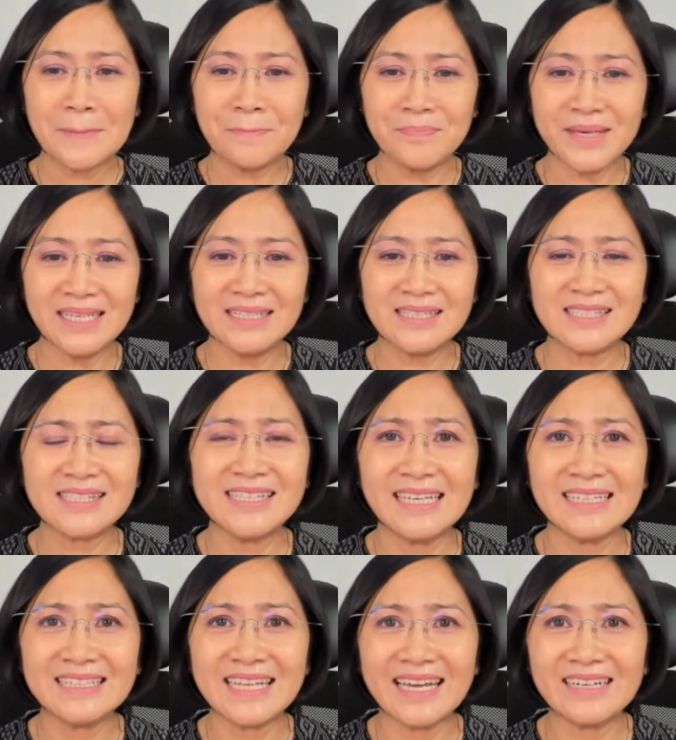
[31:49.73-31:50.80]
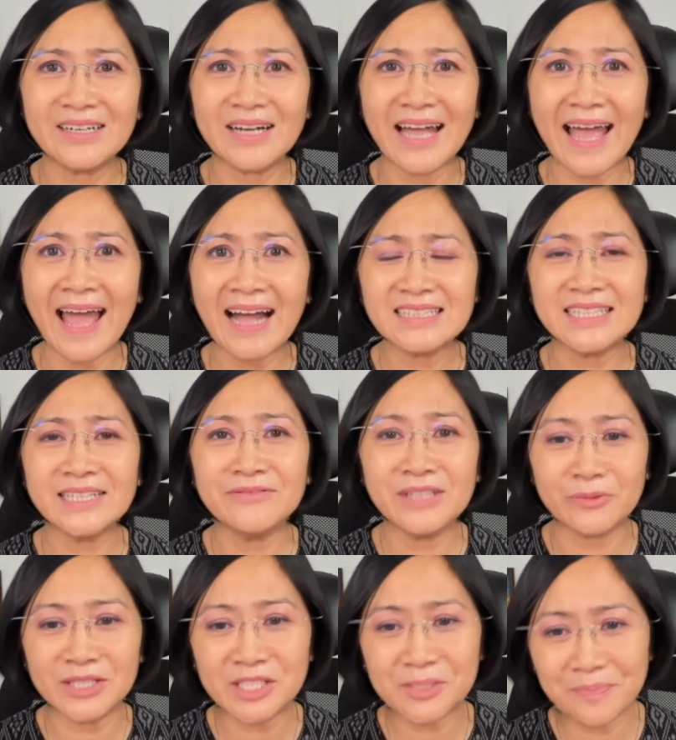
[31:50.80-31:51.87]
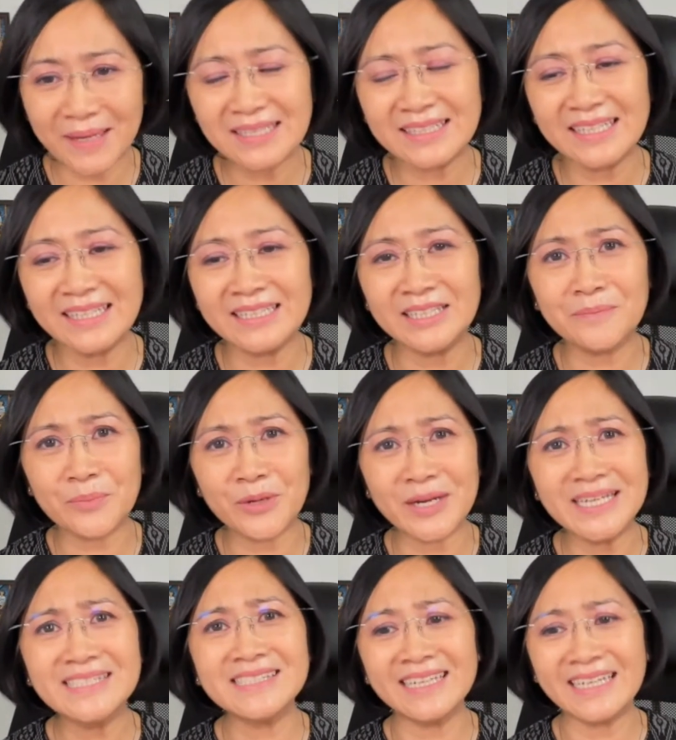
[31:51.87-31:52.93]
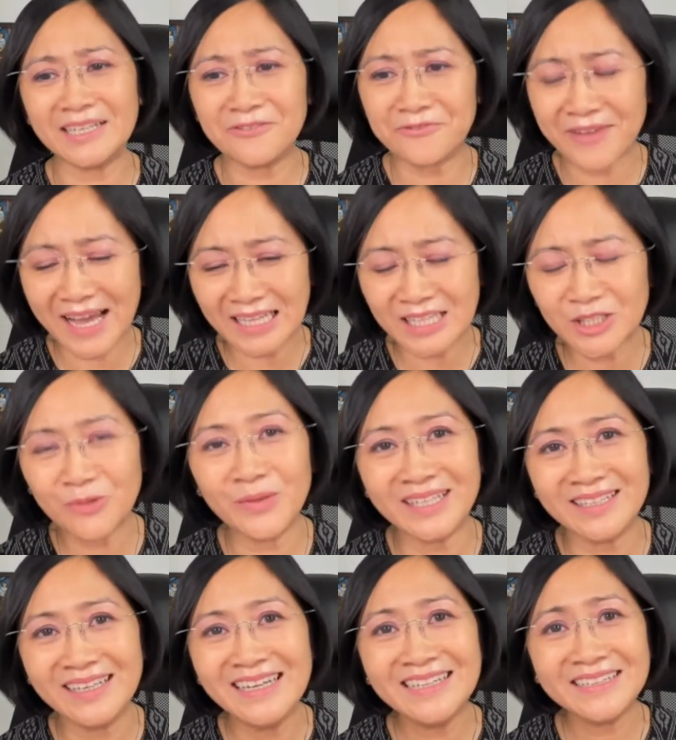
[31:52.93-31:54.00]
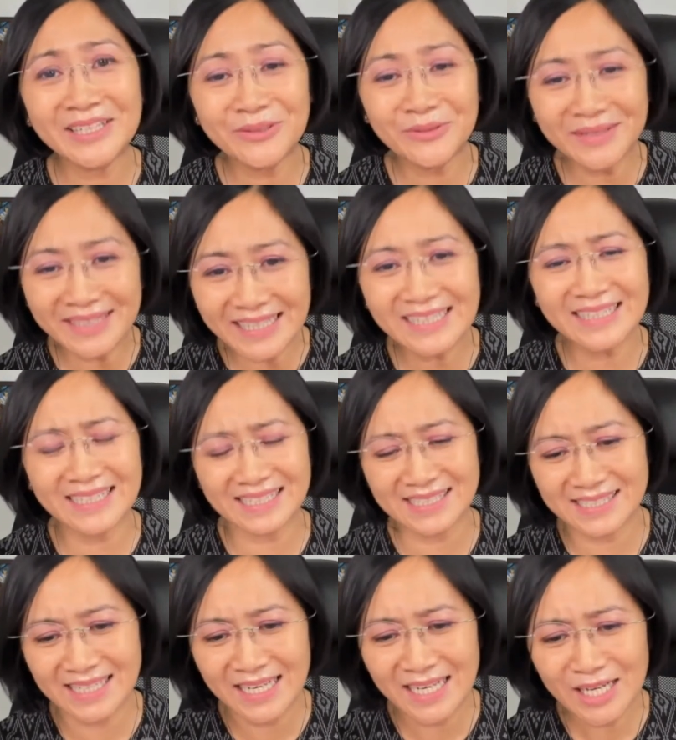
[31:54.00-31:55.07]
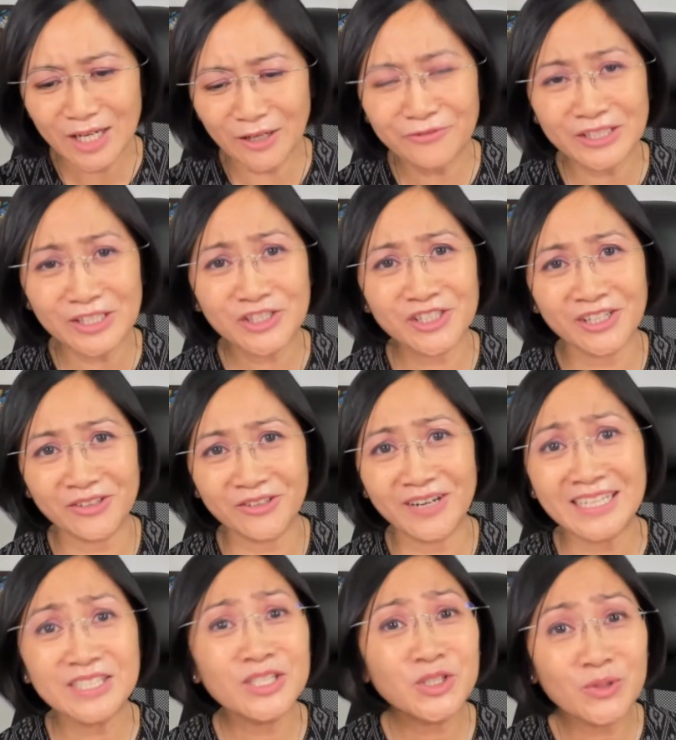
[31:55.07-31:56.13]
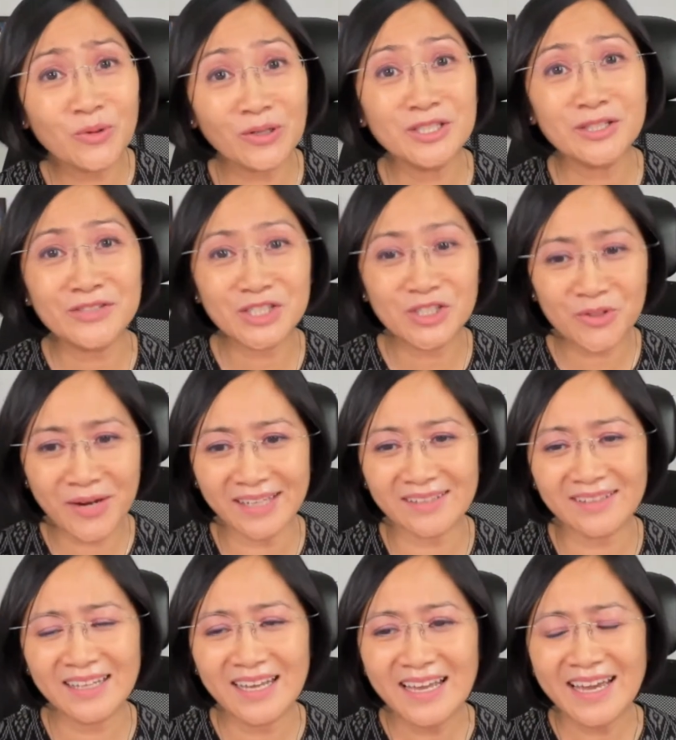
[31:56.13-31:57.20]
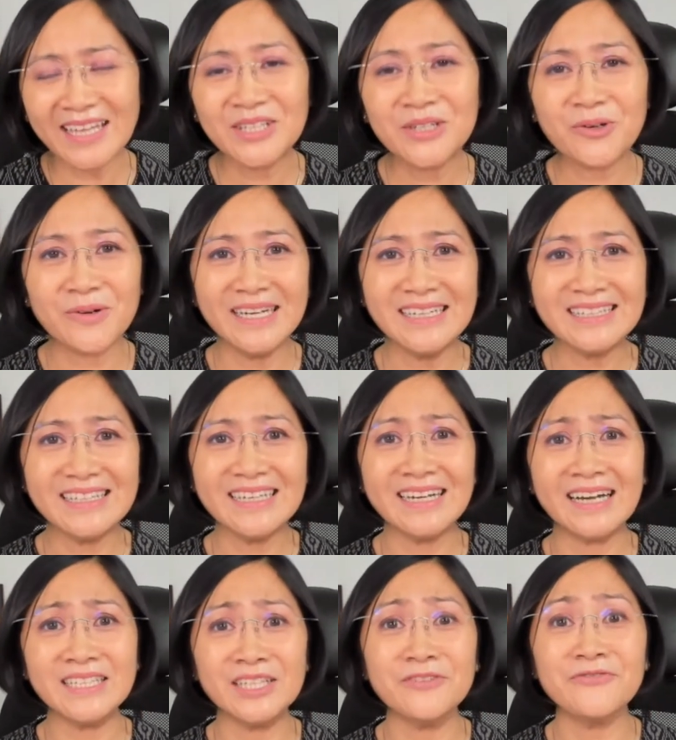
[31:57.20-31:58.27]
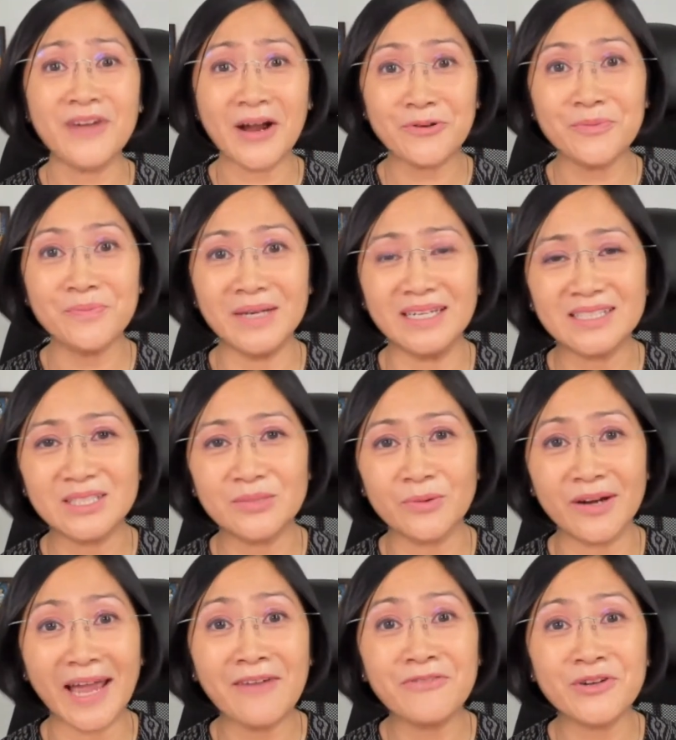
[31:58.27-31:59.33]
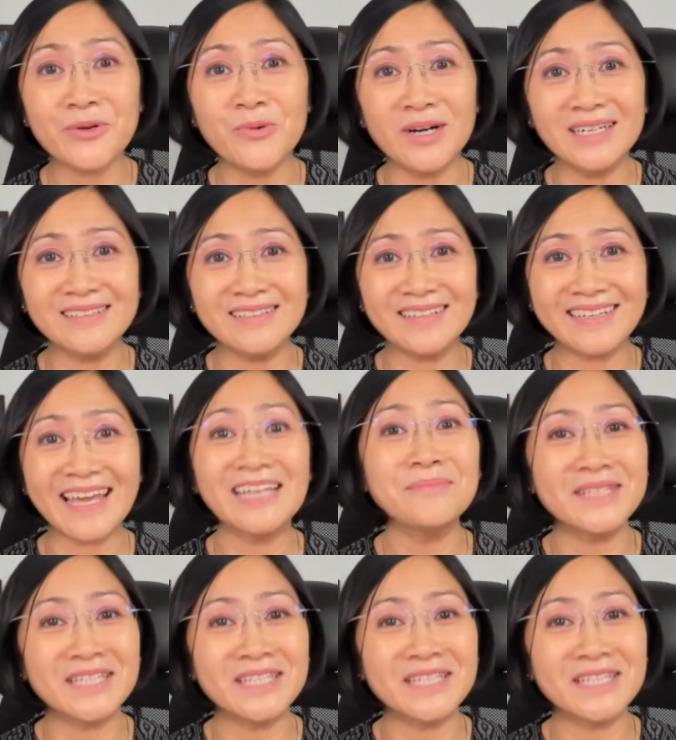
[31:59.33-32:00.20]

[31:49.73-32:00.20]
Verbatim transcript: means that uh, actively respecting and embracing and valuing the uniqueness of each other as a source of strength and creating an environment where everyone can